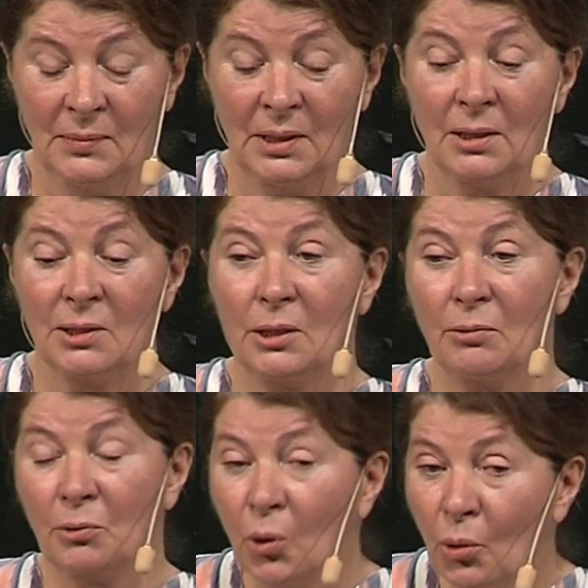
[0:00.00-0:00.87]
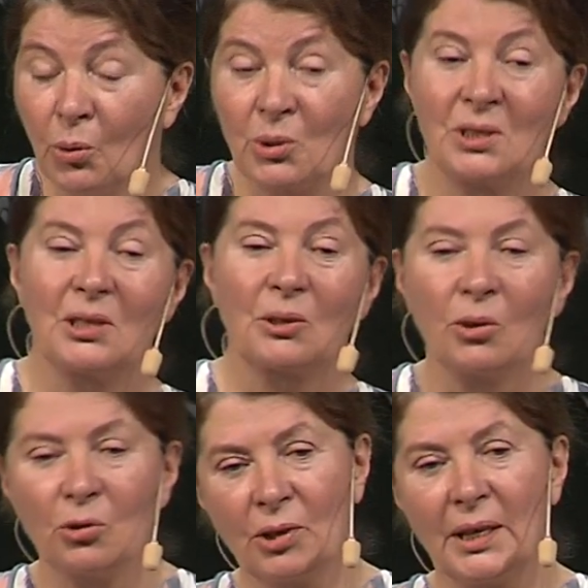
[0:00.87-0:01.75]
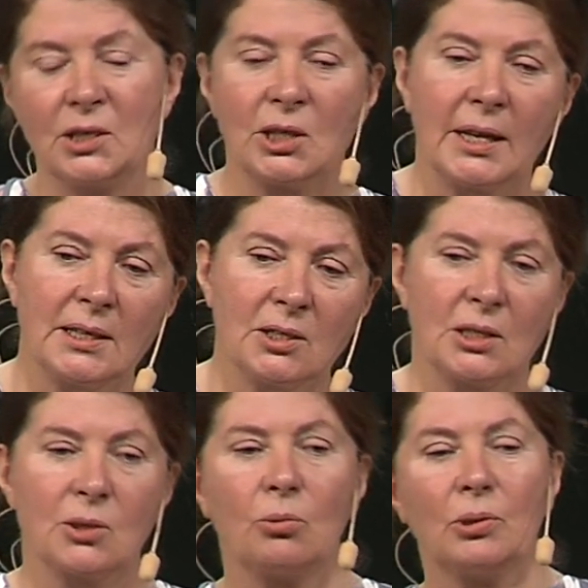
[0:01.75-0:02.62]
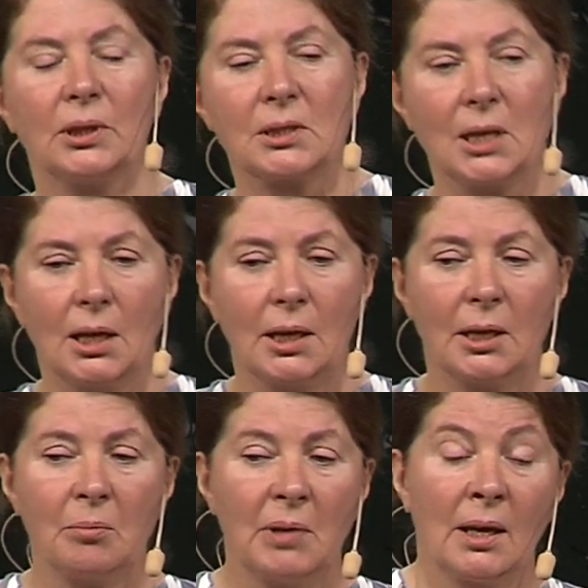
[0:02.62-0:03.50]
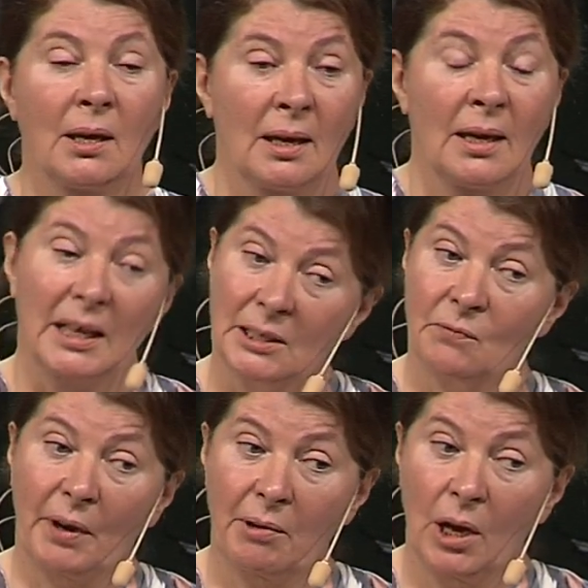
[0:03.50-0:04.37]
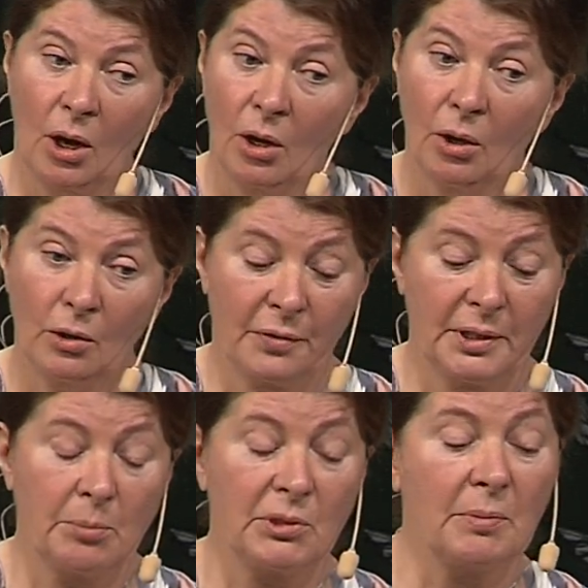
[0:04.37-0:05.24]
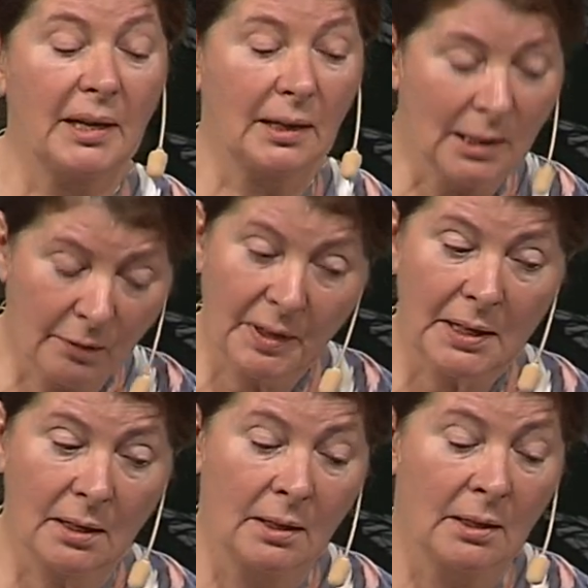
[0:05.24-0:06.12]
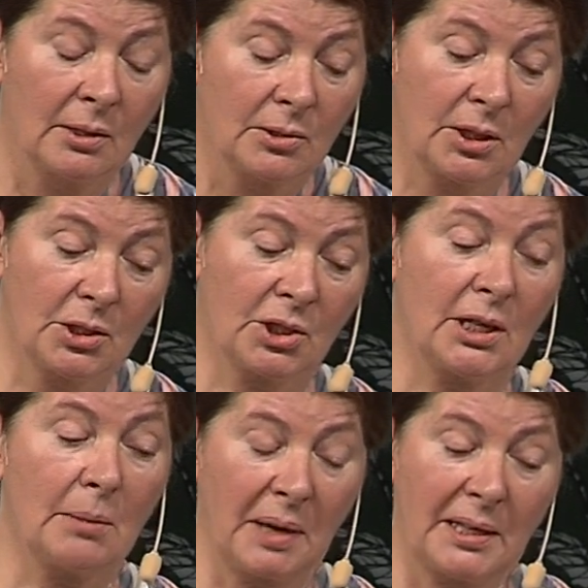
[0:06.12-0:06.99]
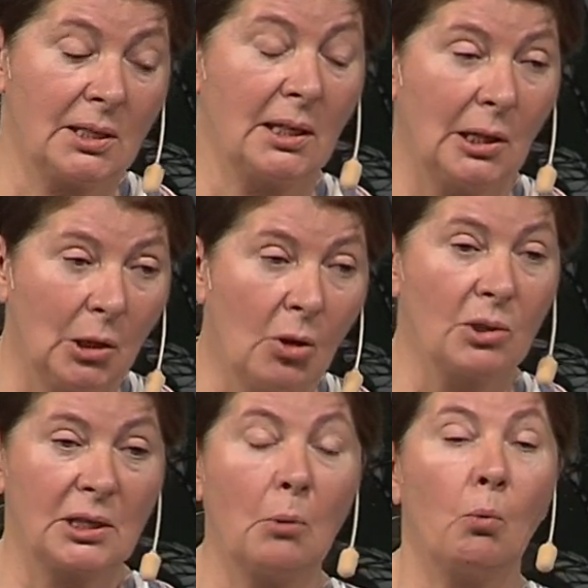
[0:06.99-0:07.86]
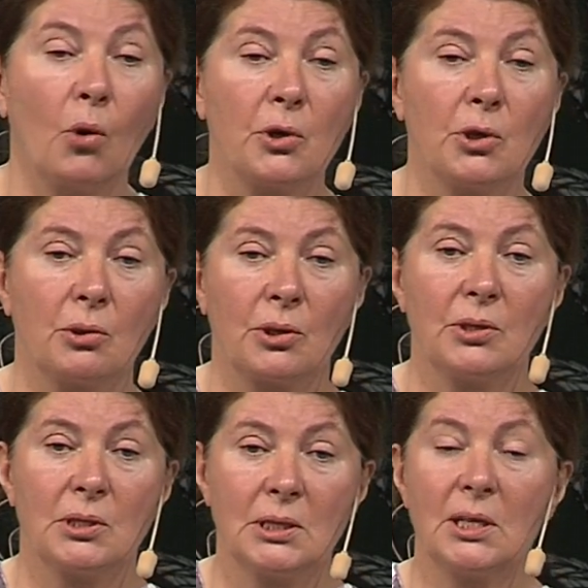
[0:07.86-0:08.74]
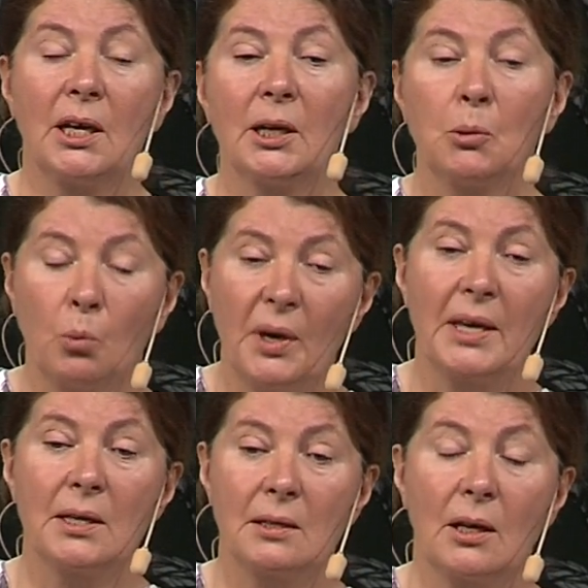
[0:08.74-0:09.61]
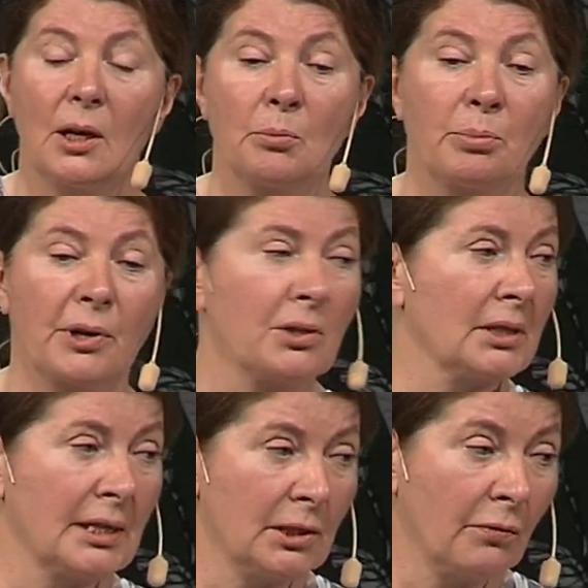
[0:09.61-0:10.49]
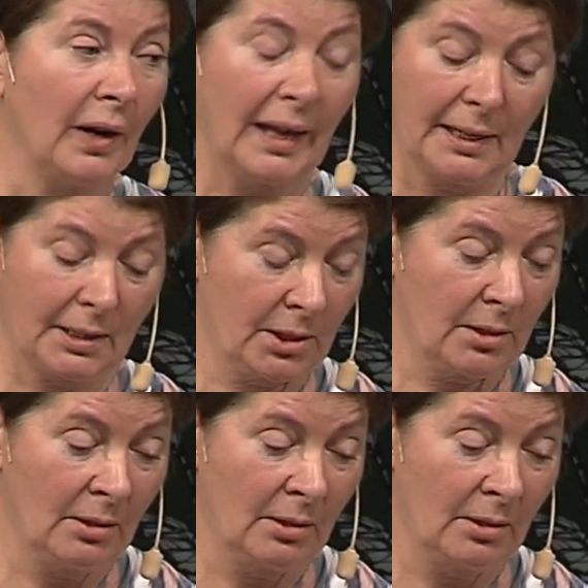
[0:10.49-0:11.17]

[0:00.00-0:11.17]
So, of course, the contract changes all the time. It's very hard for them to make a living. So, she basically looked at what you could design with unprocessed flax.